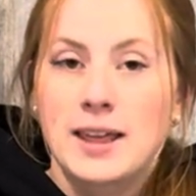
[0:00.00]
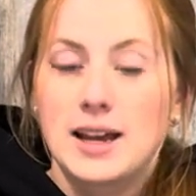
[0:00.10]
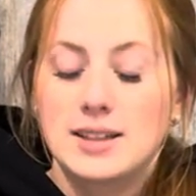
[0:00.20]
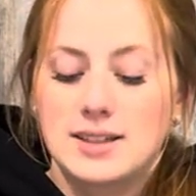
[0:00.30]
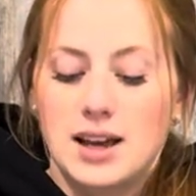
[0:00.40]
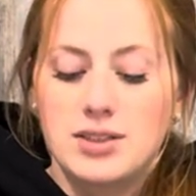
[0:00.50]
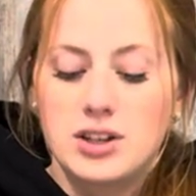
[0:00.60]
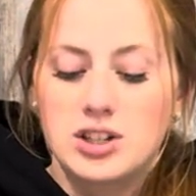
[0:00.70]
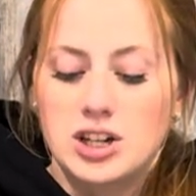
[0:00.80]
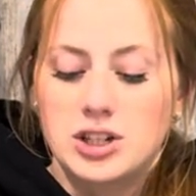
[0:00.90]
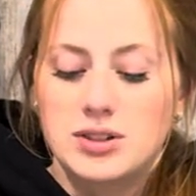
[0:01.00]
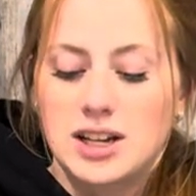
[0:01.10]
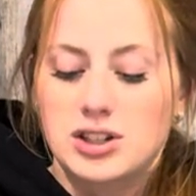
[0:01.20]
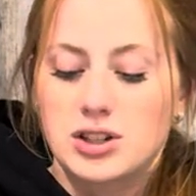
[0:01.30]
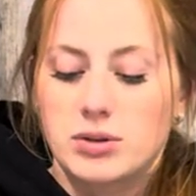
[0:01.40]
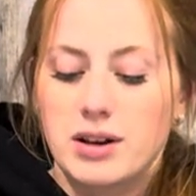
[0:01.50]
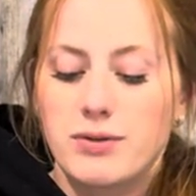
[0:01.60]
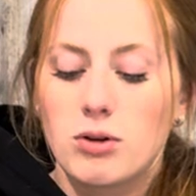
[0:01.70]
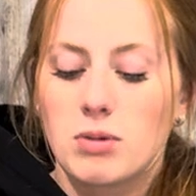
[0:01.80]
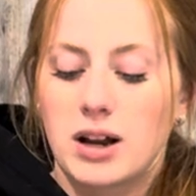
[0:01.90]
Instead, the judge used Section
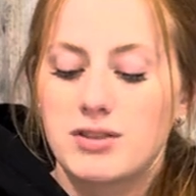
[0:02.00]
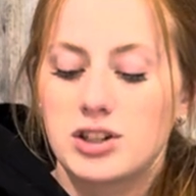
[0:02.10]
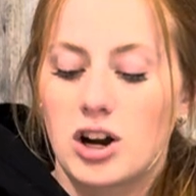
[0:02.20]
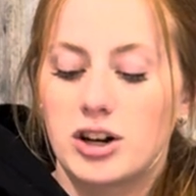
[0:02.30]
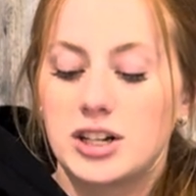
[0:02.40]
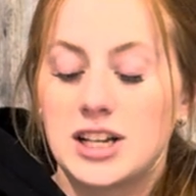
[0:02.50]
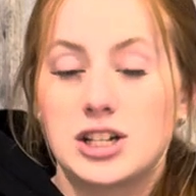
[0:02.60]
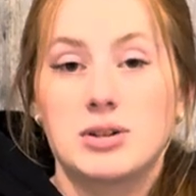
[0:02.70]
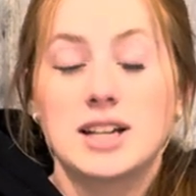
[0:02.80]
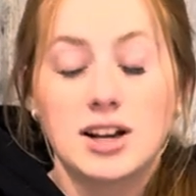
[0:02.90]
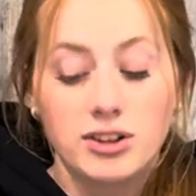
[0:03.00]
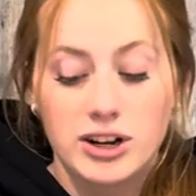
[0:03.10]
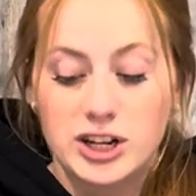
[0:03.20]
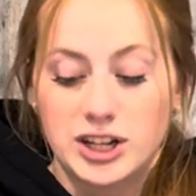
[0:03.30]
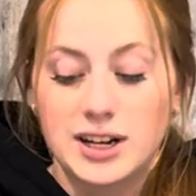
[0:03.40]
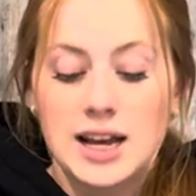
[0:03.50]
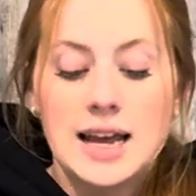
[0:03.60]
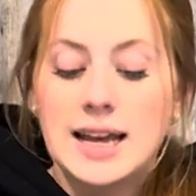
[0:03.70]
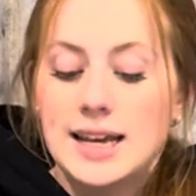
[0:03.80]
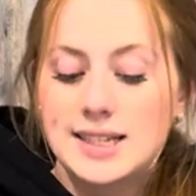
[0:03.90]
24(1) of the Charter to issue a declaration.
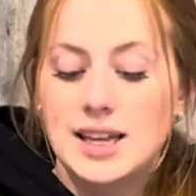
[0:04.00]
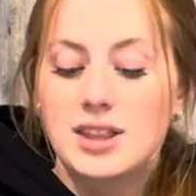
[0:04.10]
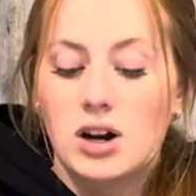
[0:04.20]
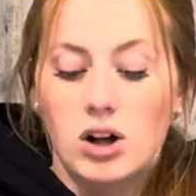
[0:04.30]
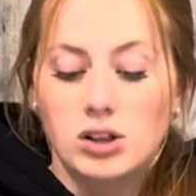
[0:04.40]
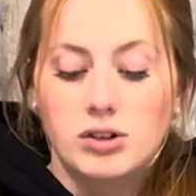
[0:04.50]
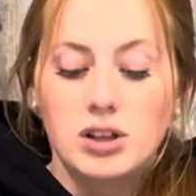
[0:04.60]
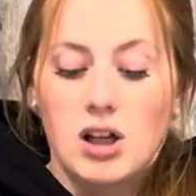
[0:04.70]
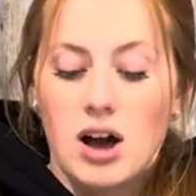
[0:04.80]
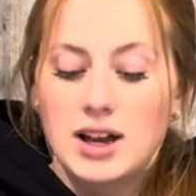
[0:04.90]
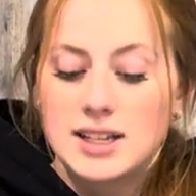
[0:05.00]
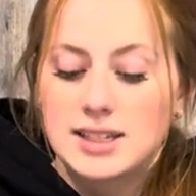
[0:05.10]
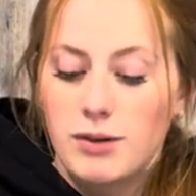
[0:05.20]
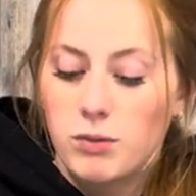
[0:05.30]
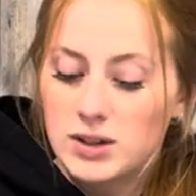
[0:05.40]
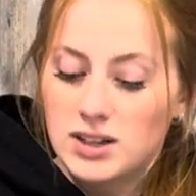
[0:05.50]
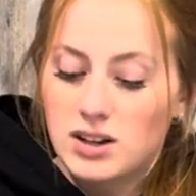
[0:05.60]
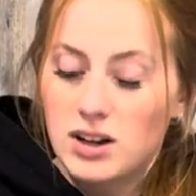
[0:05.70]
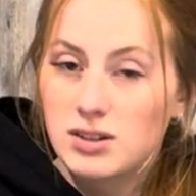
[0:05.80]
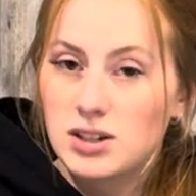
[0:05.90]
He said that although the law itself wasn't
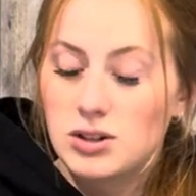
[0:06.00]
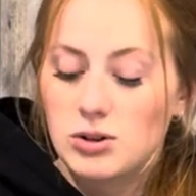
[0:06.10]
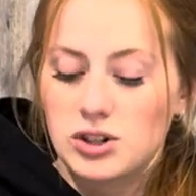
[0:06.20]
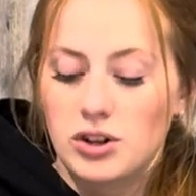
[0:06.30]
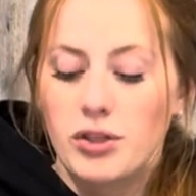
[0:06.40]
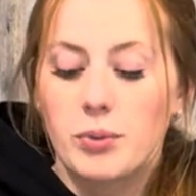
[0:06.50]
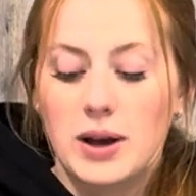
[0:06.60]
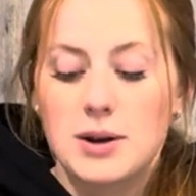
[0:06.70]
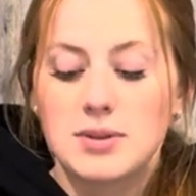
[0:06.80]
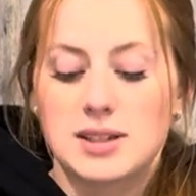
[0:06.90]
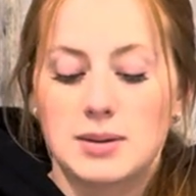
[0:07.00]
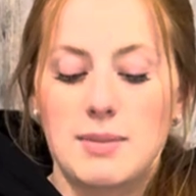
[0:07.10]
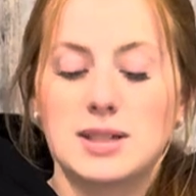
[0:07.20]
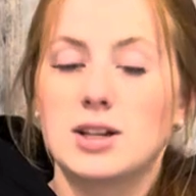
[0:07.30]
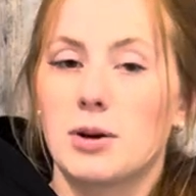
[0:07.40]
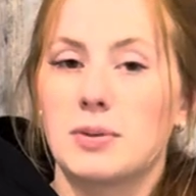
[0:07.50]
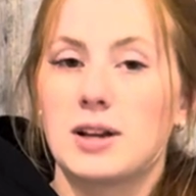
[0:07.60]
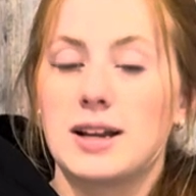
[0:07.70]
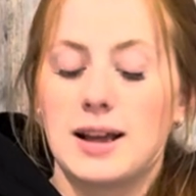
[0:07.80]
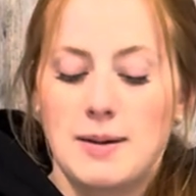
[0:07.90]
unconstitutional, the way it was sometimes
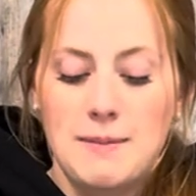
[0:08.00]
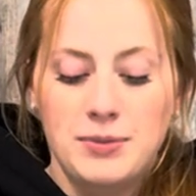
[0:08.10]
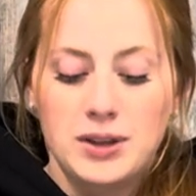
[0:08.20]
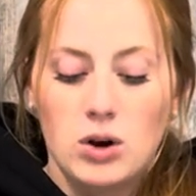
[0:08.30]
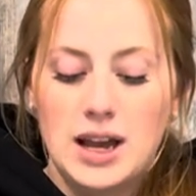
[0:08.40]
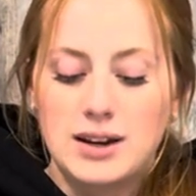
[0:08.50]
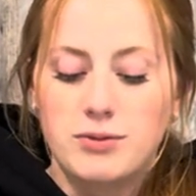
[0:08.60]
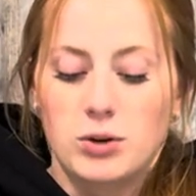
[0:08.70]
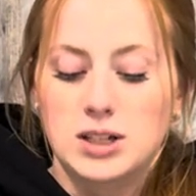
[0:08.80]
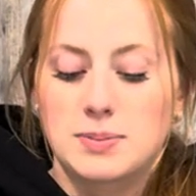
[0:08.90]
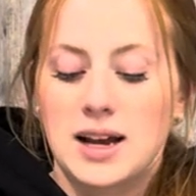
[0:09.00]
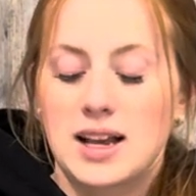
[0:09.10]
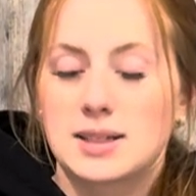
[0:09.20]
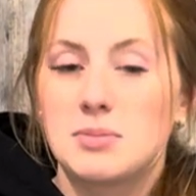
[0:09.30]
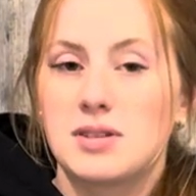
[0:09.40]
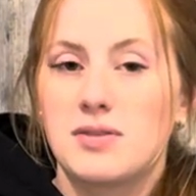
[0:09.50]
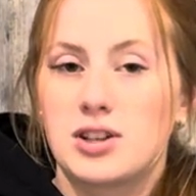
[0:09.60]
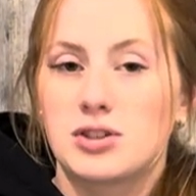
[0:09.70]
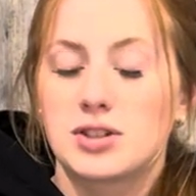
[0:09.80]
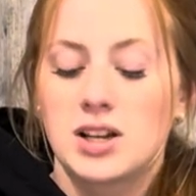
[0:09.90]
interpreted and enforced by customs
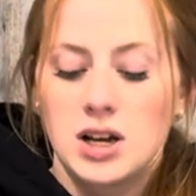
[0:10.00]
officials